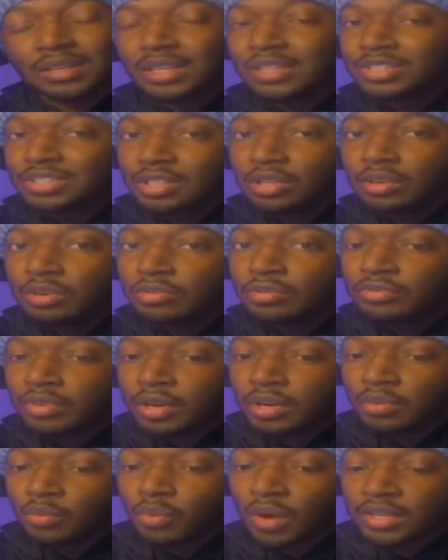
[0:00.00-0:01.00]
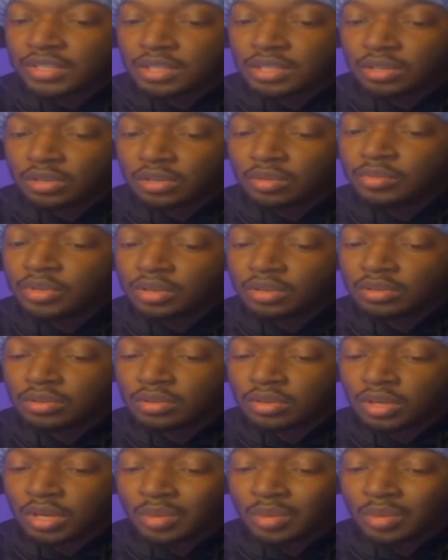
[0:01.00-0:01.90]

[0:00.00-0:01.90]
it's still fun watching Komoko.